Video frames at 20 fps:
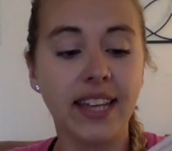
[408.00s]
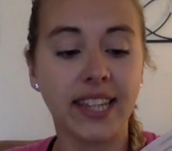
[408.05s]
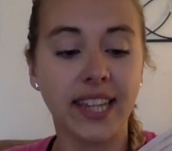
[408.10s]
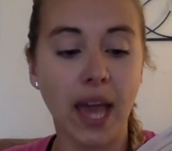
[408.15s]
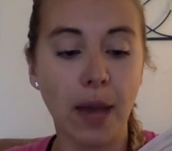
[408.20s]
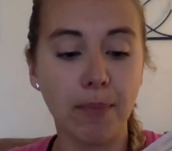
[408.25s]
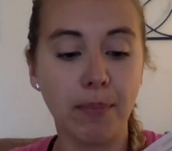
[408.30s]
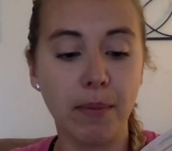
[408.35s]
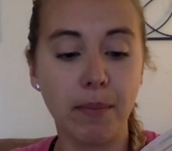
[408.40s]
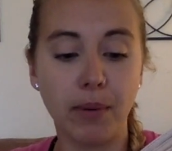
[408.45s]

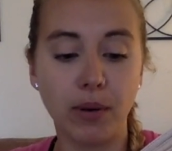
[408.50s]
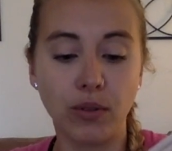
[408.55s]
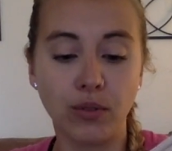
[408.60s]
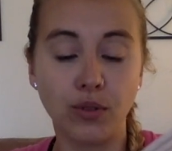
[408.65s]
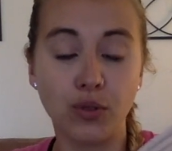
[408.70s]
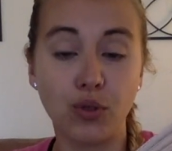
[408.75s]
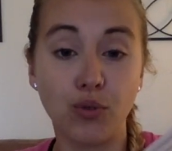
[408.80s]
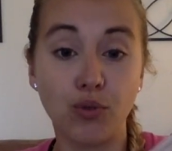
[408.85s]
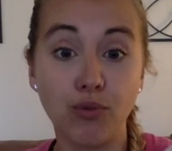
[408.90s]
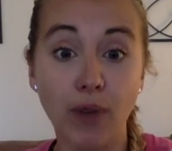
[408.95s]
Captain
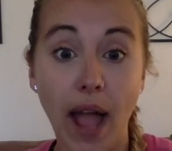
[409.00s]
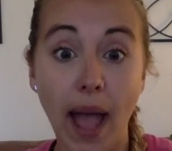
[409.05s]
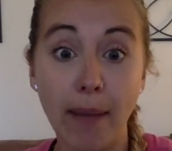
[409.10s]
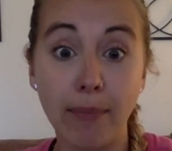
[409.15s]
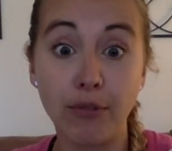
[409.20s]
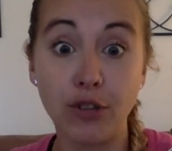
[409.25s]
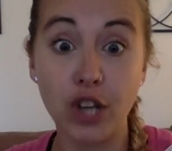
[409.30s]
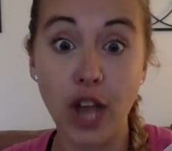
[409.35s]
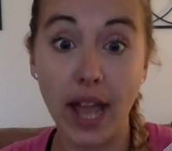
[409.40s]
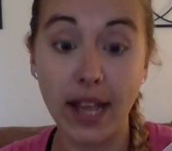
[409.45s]
Bones
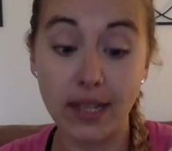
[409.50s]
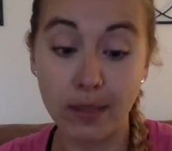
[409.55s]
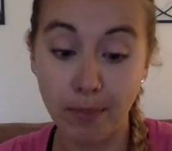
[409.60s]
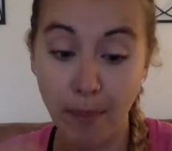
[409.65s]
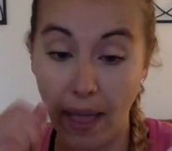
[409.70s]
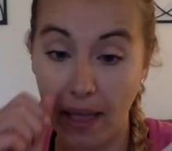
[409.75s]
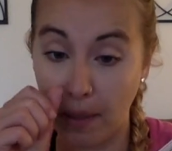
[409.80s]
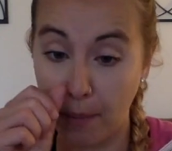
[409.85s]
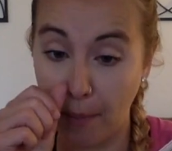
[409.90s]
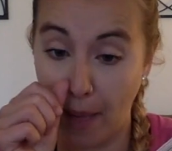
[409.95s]
grabbed Jack's
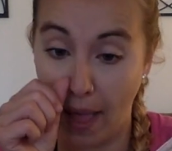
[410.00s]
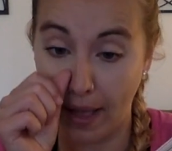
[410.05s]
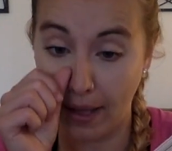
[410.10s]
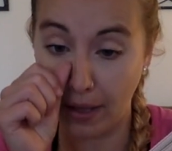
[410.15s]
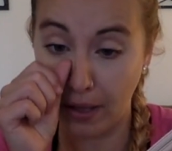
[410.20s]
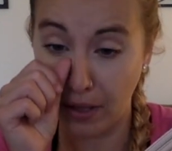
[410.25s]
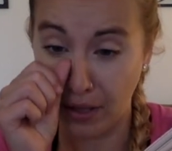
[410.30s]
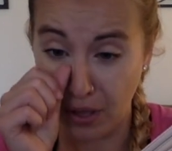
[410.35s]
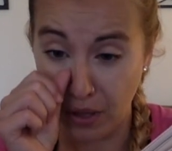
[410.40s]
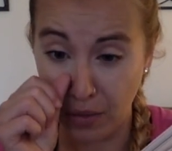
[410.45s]

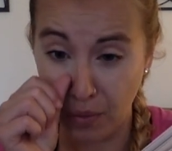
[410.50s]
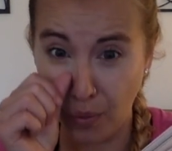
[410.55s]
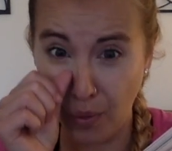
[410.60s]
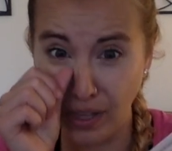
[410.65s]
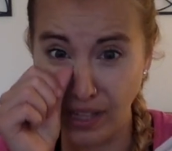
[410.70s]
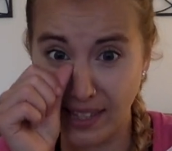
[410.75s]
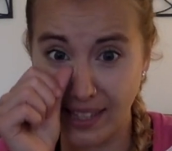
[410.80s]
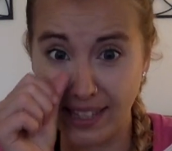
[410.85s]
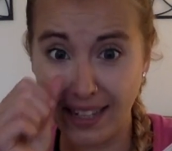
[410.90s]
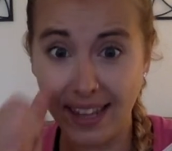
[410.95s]
backpack.
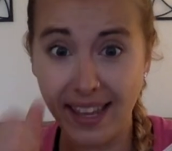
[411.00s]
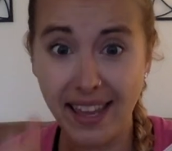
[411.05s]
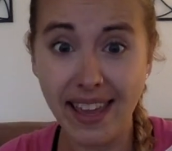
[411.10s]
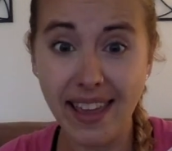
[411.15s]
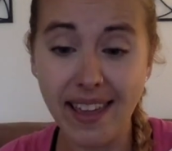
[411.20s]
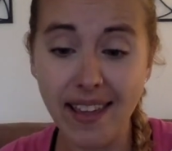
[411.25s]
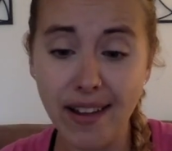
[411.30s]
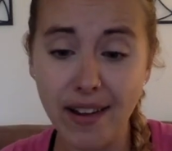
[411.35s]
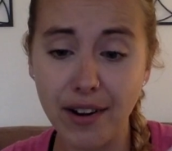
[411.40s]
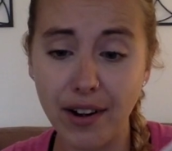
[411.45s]
"What's in
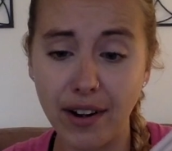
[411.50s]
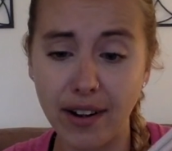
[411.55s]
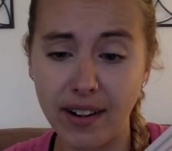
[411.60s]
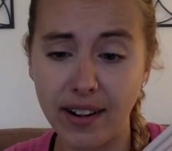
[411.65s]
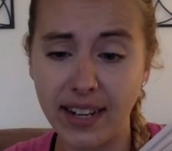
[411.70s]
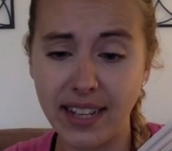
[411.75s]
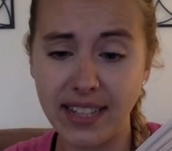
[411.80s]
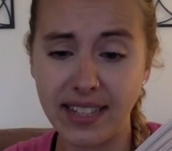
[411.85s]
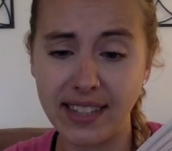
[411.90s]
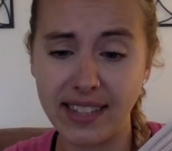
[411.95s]

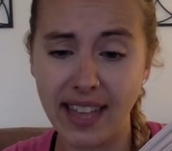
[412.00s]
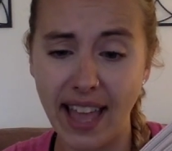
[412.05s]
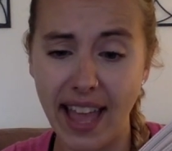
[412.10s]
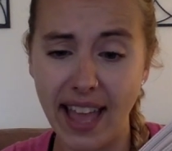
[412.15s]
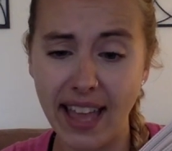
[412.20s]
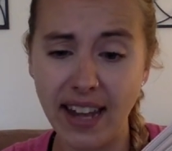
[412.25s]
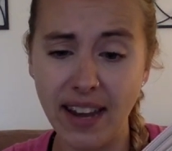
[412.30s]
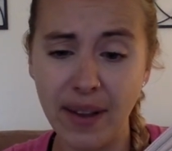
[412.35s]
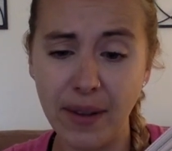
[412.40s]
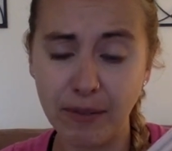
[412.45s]
here?" he
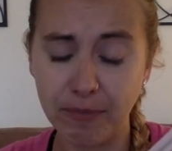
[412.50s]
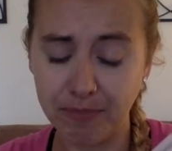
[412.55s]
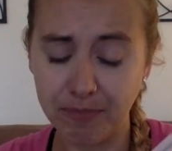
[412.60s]
said.